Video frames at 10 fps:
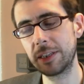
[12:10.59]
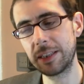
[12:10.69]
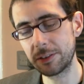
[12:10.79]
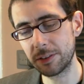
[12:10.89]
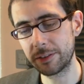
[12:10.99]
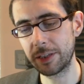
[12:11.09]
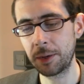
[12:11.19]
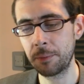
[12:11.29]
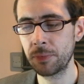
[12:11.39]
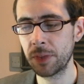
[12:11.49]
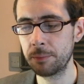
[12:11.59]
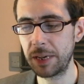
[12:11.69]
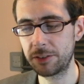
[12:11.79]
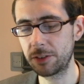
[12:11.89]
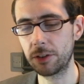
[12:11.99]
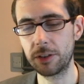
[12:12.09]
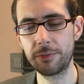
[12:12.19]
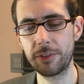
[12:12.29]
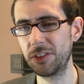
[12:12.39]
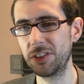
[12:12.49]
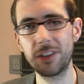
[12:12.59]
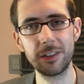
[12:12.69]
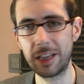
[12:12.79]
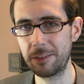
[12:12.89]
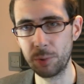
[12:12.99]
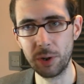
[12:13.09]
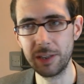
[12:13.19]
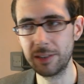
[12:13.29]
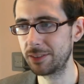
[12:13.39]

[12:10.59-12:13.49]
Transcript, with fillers: Now, that's not to say Mastodon and the Fediverse doesn't have bullies.